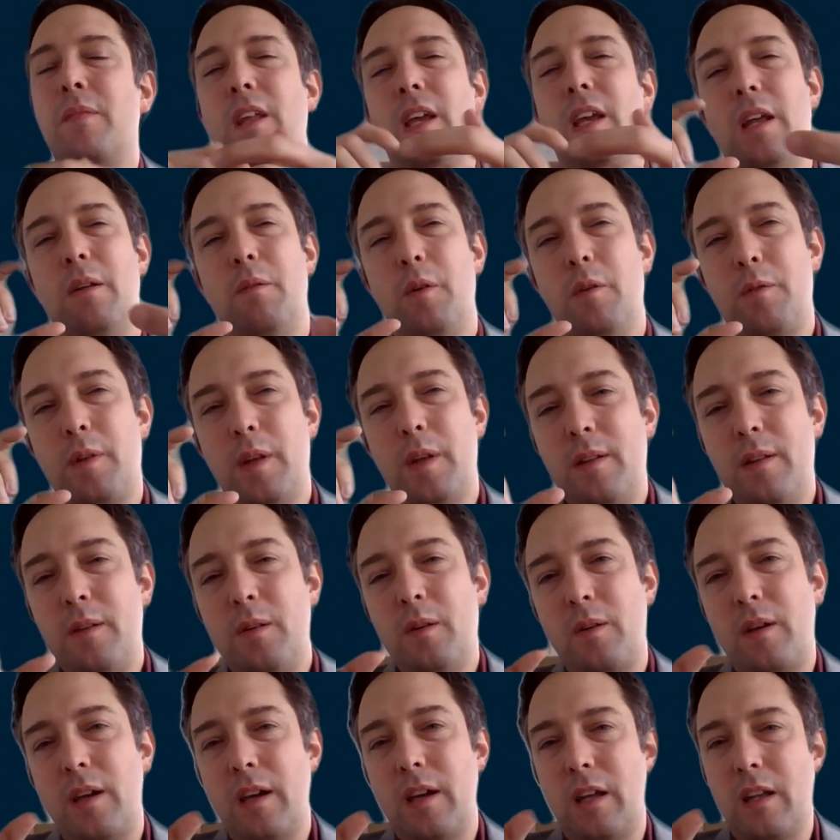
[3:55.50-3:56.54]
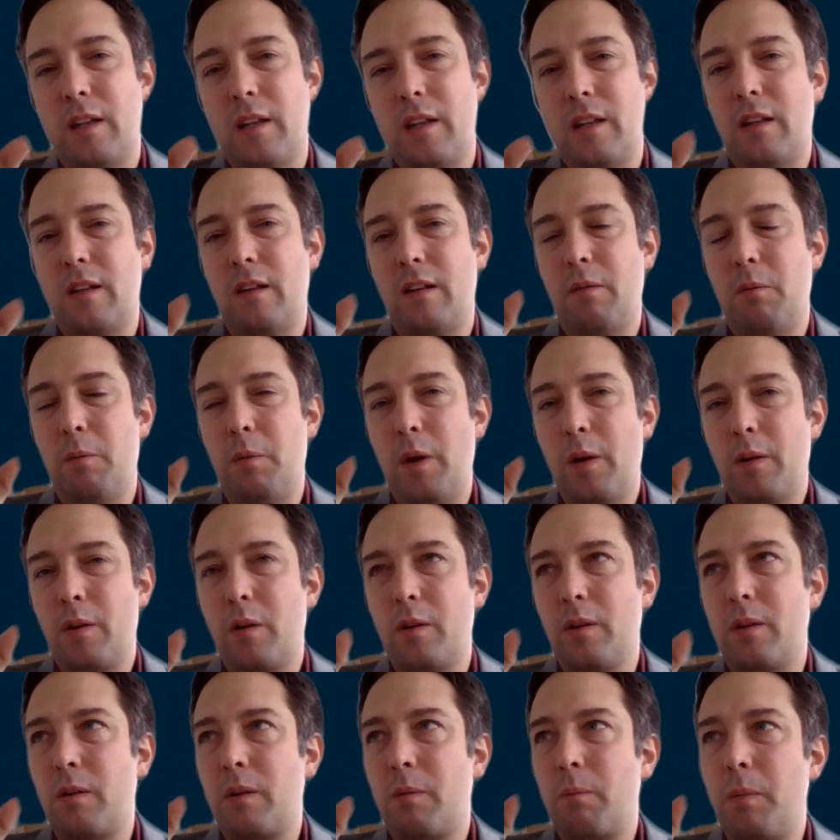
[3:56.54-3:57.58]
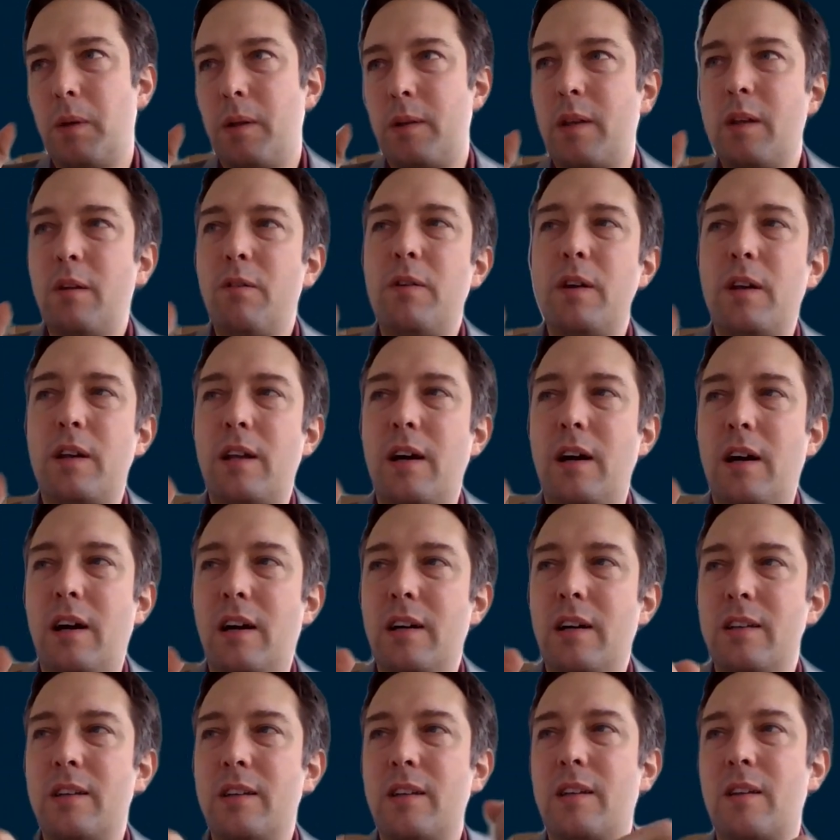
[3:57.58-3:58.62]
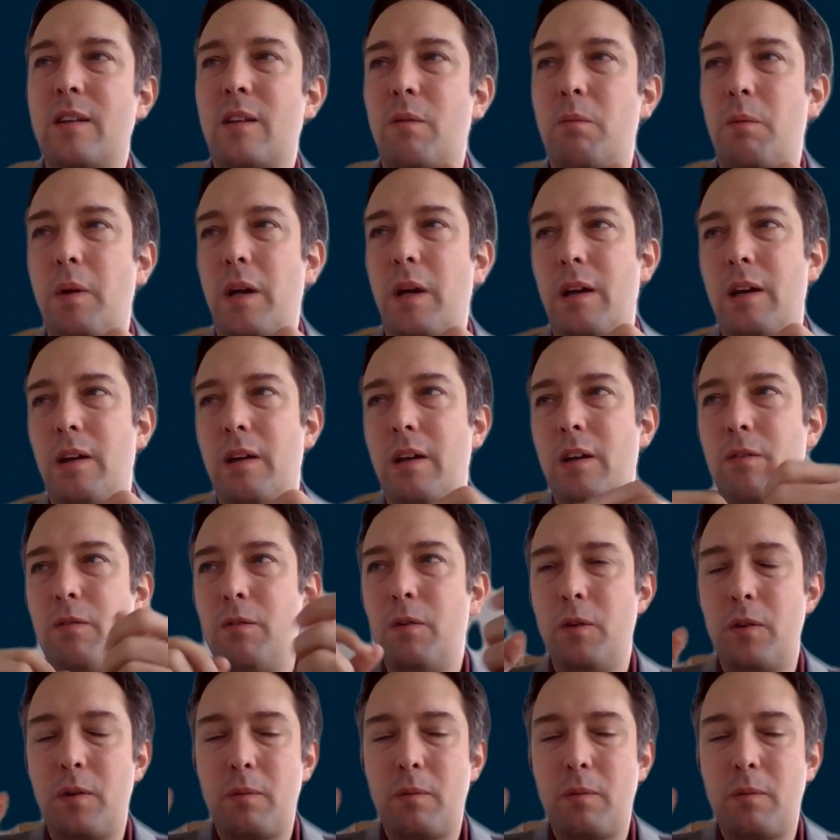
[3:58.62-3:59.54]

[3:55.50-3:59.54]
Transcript: And with this, you can work on specific tasks where if you